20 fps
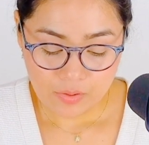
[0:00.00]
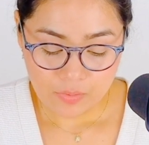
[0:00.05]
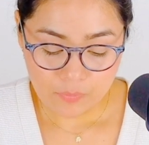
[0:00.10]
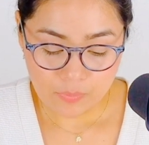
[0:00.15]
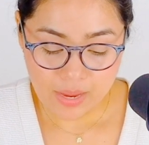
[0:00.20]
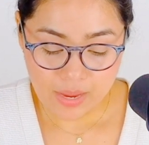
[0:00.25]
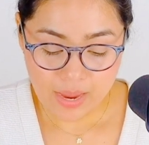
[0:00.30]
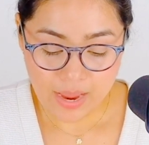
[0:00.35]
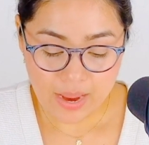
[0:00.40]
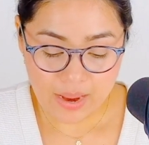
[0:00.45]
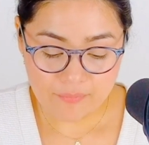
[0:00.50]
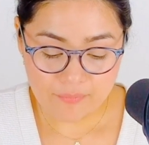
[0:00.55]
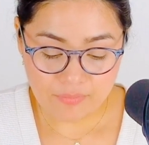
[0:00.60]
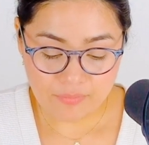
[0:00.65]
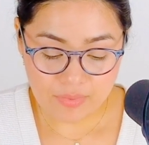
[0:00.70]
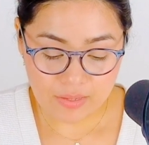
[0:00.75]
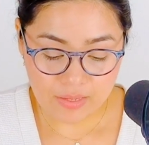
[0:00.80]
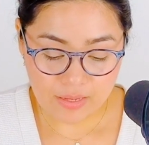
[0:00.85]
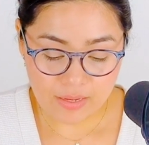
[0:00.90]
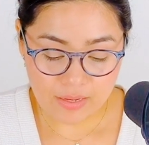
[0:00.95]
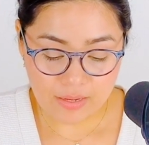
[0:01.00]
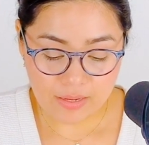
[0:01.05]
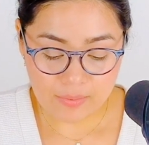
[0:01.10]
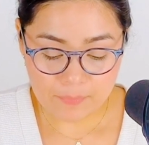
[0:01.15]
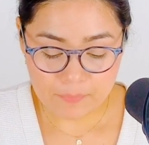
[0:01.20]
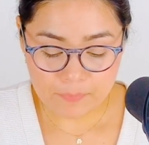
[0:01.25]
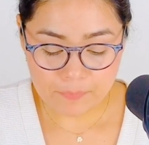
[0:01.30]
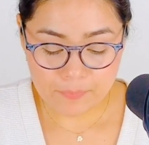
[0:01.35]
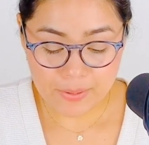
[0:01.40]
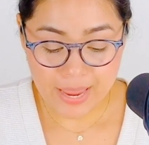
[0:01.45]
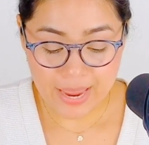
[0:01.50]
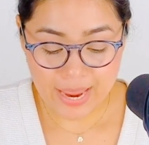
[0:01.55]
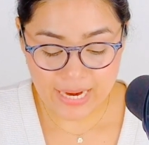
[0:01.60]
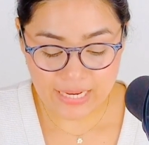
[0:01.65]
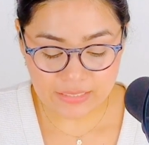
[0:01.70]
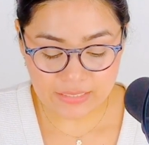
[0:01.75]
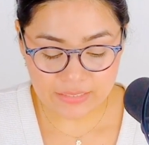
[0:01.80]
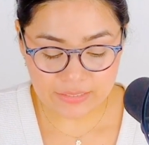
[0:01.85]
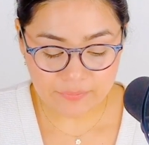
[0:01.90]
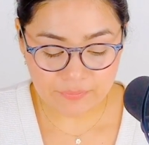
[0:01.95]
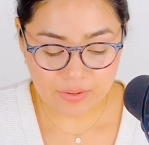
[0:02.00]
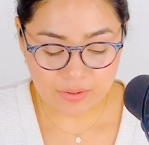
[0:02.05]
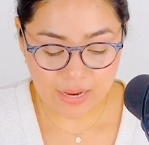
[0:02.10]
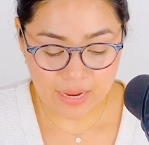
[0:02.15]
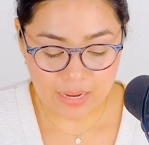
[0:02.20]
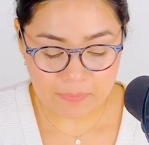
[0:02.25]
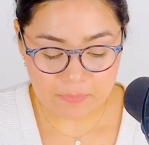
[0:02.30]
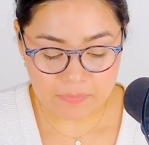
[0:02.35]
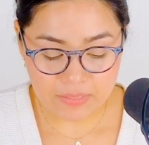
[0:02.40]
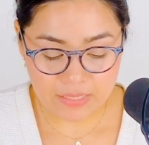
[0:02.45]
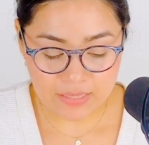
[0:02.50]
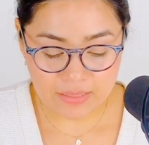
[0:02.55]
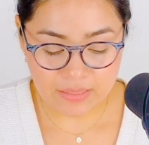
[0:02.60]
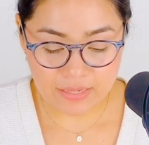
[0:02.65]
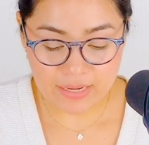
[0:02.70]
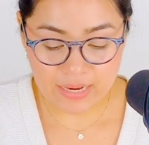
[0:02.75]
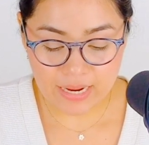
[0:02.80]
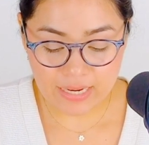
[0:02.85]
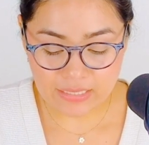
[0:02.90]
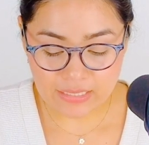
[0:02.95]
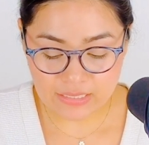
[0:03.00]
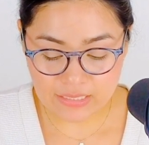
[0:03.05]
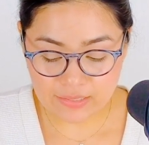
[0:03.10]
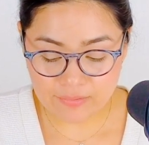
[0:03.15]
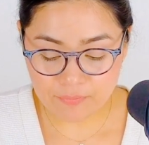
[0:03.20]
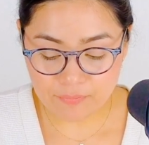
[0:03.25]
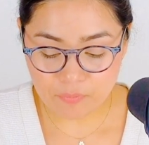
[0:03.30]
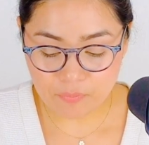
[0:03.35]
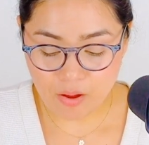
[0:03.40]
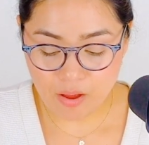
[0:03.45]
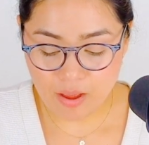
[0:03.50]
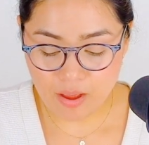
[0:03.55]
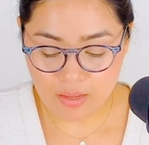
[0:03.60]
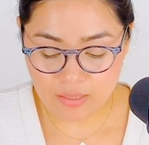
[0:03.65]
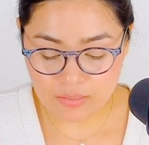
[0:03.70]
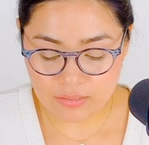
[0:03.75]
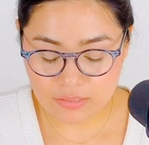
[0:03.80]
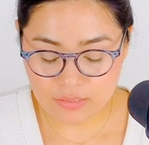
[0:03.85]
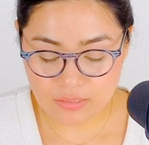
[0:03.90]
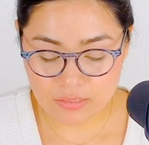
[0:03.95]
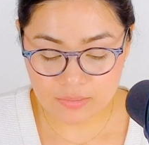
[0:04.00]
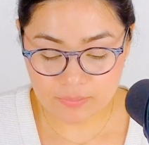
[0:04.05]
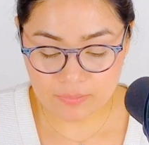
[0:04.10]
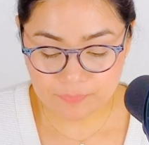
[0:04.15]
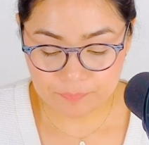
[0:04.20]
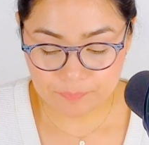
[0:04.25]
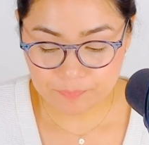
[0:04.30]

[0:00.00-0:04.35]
We have the Page of Cups and the Knight of Wands.